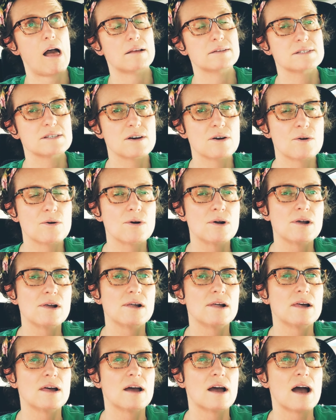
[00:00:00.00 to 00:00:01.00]
so
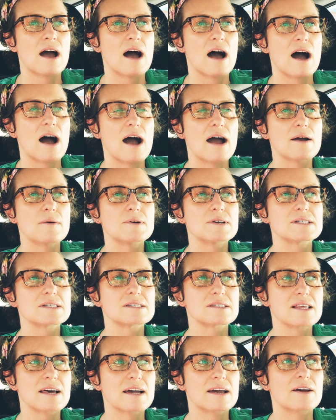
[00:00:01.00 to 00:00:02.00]
I
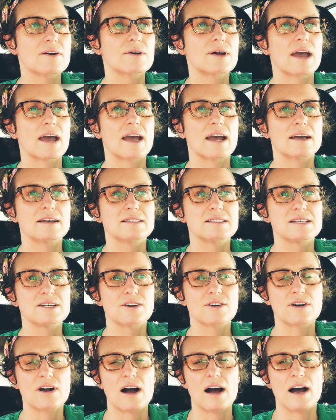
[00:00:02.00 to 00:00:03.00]
was like, okay,
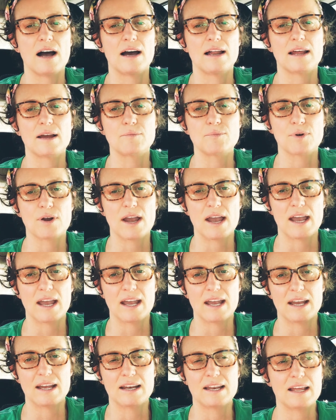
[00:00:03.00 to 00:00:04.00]
dear God, I
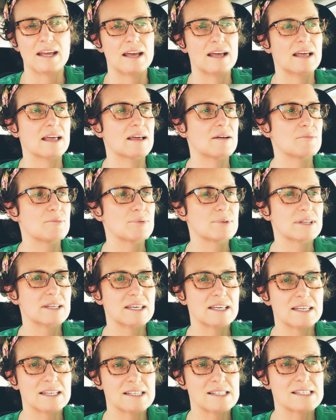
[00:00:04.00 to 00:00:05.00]
prayed,
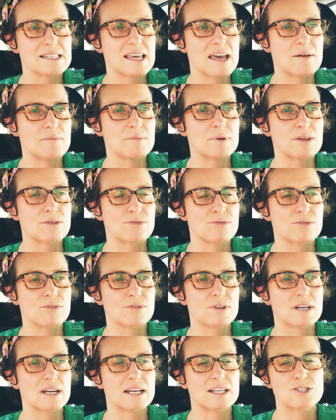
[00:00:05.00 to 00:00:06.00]
please get me
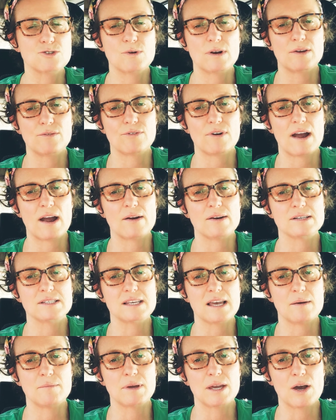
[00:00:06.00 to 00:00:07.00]
through the next 24 hours,
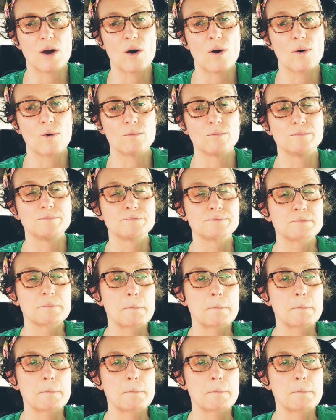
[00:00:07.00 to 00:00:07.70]
get me home.